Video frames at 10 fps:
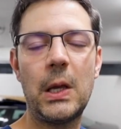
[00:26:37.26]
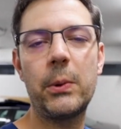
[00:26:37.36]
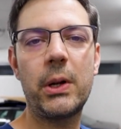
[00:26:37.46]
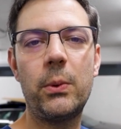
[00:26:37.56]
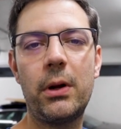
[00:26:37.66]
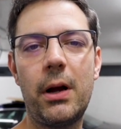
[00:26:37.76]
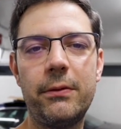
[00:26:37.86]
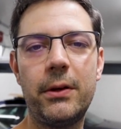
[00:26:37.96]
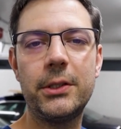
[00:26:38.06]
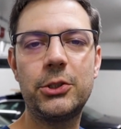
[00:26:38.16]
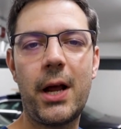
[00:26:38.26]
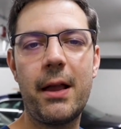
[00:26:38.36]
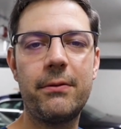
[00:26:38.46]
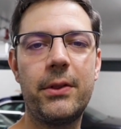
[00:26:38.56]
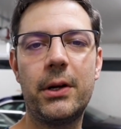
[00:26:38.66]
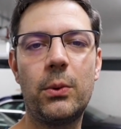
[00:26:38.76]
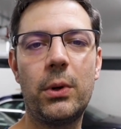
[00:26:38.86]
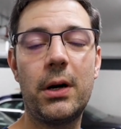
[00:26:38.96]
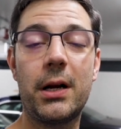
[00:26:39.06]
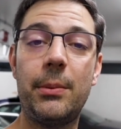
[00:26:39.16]
Now, when I went off on the drive, there
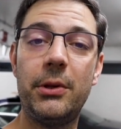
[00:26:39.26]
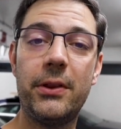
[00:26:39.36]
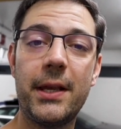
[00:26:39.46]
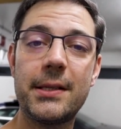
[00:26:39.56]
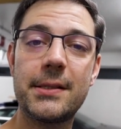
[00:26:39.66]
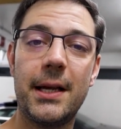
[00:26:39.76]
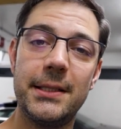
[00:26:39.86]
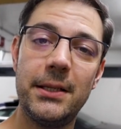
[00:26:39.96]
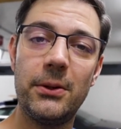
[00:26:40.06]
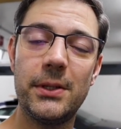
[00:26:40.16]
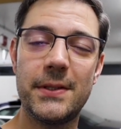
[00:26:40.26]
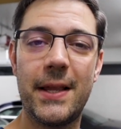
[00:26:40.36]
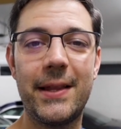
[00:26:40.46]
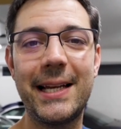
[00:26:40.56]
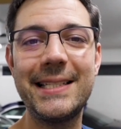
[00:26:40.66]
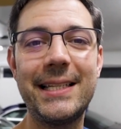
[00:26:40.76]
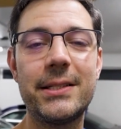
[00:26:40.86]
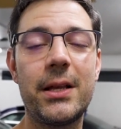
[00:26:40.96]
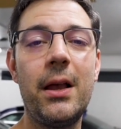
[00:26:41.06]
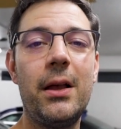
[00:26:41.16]
were a couple of things I did notice and that I
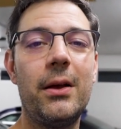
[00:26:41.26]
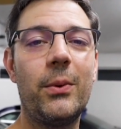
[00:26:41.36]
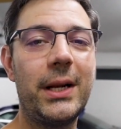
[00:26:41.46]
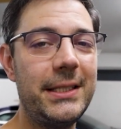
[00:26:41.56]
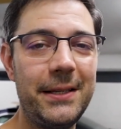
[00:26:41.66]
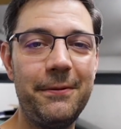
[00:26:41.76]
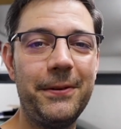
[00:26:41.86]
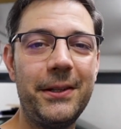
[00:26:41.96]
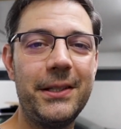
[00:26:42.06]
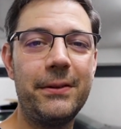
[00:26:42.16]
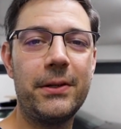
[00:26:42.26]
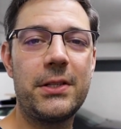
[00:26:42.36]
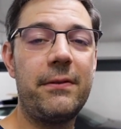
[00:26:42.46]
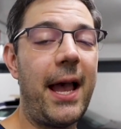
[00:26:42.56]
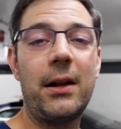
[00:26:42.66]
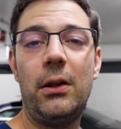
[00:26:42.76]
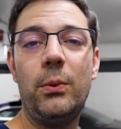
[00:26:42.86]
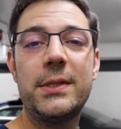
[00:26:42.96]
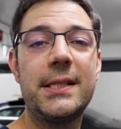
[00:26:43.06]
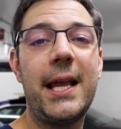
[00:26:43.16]
didn't. What I didn't feel the difference of at
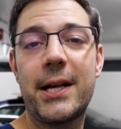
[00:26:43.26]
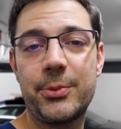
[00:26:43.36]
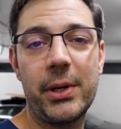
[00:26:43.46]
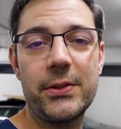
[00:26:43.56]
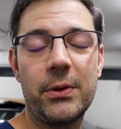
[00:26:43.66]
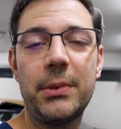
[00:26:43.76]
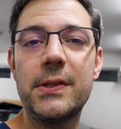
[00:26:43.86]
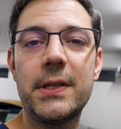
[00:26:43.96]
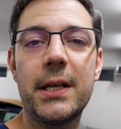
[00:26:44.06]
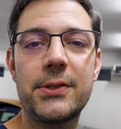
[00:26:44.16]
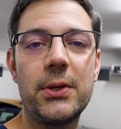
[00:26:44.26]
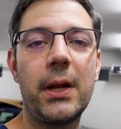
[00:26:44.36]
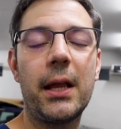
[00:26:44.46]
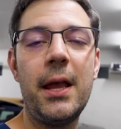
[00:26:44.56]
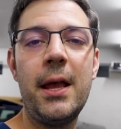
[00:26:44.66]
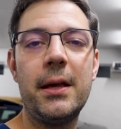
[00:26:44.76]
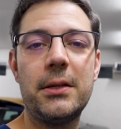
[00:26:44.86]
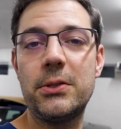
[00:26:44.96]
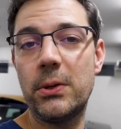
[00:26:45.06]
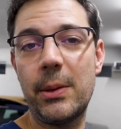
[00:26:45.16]
all was the X-brace from ECS Tuning.
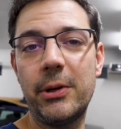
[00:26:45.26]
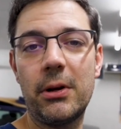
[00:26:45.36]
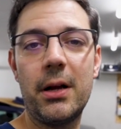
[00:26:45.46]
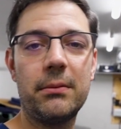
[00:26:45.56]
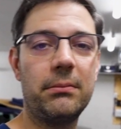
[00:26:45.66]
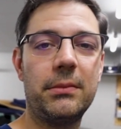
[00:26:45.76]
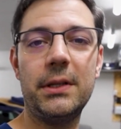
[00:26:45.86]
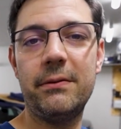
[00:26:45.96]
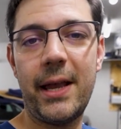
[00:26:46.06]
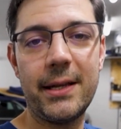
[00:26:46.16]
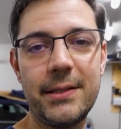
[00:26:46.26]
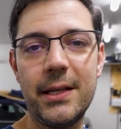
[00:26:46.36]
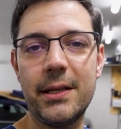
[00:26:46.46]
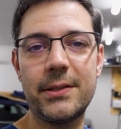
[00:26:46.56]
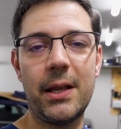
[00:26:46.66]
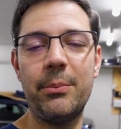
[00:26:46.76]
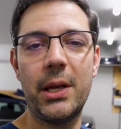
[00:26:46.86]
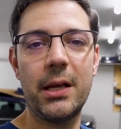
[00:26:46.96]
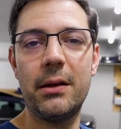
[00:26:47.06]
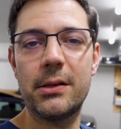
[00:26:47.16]
Now, don't get me wrong. The Avant is a
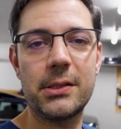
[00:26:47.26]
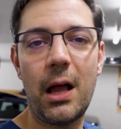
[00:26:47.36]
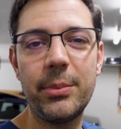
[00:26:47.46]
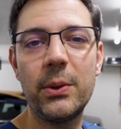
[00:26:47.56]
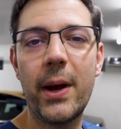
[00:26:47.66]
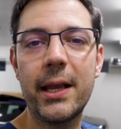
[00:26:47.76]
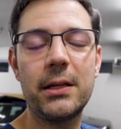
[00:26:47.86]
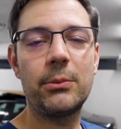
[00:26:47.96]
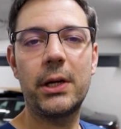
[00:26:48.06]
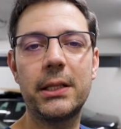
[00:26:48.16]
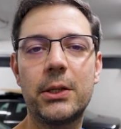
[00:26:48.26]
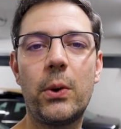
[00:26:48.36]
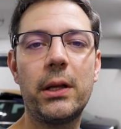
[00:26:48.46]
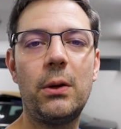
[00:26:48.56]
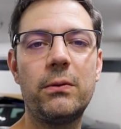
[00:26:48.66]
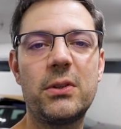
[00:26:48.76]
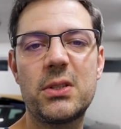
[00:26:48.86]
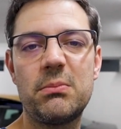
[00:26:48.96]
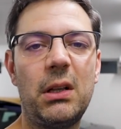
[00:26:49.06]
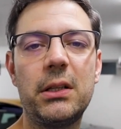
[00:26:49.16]
big, sloppy wagon. I'm running the
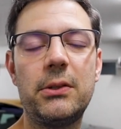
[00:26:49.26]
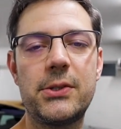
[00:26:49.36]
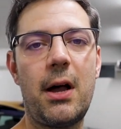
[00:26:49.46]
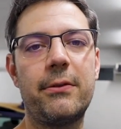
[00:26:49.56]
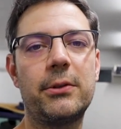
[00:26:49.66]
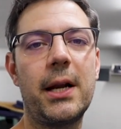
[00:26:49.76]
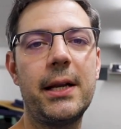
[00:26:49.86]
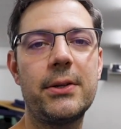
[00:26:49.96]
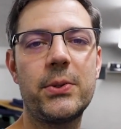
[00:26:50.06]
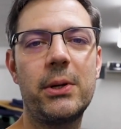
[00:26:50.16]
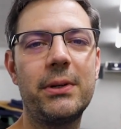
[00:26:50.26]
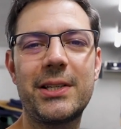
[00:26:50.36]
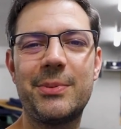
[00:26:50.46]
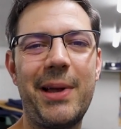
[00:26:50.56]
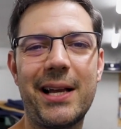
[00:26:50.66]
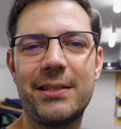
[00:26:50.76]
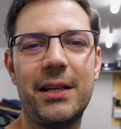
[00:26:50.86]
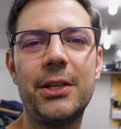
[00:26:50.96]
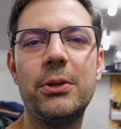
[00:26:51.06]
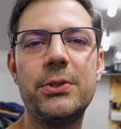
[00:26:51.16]
coilovers a little soft right now, so I don't expect
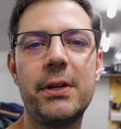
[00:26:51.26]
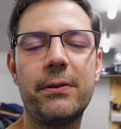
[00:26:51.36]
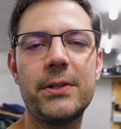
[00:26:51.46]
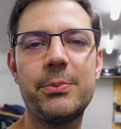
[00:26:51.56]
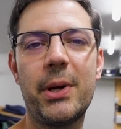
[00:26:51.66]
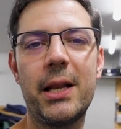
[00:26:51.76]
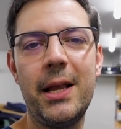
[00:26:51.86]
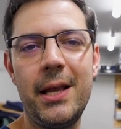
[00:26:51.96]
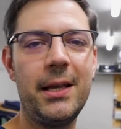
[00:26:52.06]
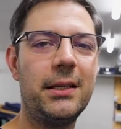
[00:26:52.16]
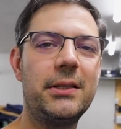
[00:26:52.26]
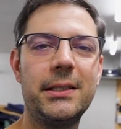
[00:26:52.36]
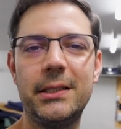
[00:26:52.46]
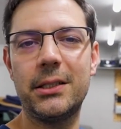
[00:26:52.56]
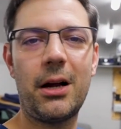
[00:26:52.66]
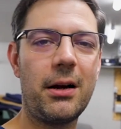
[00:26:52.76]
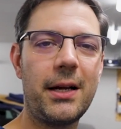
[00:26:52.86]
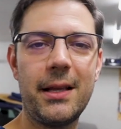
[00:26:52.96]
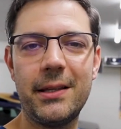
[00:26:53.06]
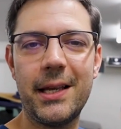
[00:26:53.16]
a huge difference. But, you know, I did the car
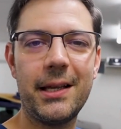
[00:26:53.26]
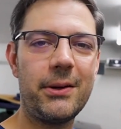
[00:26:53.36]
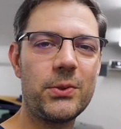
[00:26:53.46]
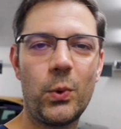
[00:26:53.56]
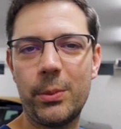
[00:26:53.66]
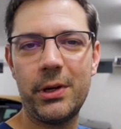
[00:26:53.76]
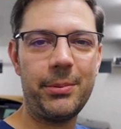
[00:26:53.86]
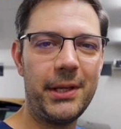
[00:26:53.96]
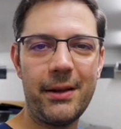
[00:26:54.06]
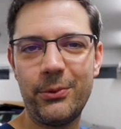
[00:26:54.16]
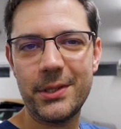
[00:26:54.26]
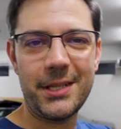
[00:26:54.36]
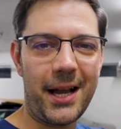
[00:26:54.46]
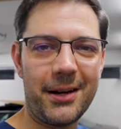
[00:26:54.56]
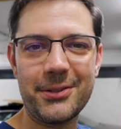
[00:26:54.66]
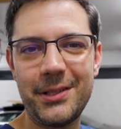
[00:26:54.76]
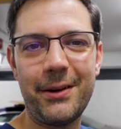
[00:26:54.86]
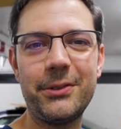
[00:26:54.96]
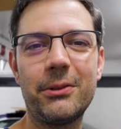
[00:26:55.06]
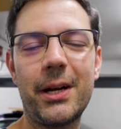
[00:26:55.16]
guy thing. I was warming up the F1 tires
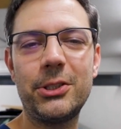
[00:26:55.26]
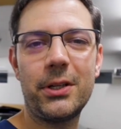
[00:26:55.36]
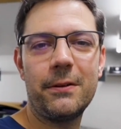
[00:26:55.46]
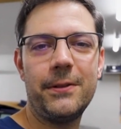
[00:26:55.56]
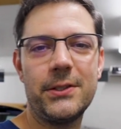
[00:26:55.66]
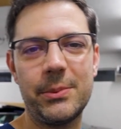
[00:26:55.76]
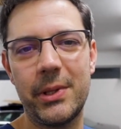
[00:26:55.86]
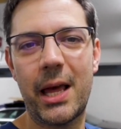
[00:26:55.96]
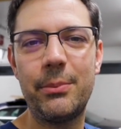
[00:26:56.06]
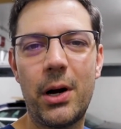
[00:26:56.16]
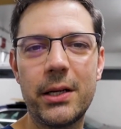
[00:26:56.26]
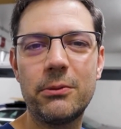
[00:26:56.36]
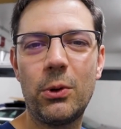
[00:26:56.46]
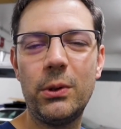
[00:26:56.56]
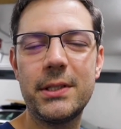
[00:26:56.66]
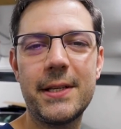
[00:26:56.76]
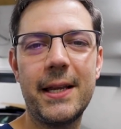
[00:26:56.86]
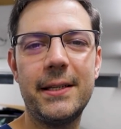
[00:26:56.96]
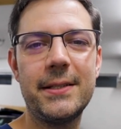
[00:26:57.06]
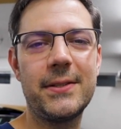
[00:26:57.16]
left and right, trying to feel some of that body roll and
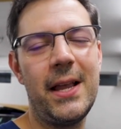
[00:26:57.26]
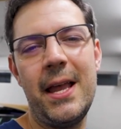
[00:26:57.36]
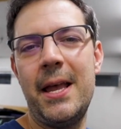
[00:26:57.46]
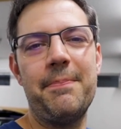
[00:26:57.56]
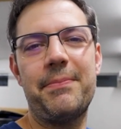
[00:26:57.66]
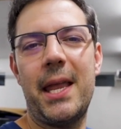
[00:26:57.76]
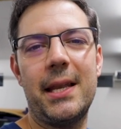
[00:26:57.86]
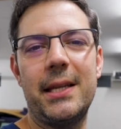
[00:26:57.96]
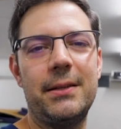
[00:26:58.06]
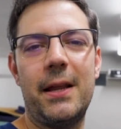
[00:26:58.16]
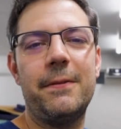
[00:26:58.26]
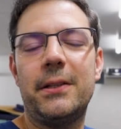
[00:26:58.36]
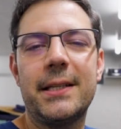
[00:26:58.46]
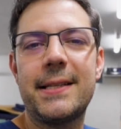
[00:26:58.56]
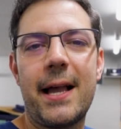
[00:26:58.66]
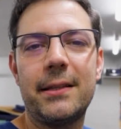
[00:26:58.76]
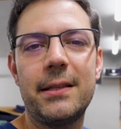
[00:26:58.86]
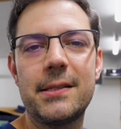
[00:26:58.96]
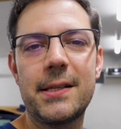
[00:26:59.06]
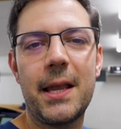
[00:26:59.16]
tightness, and it felt
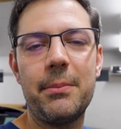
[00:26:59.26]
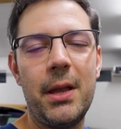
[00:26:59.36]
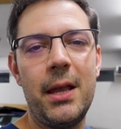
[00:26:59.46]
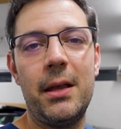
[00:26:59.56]
exactly the same.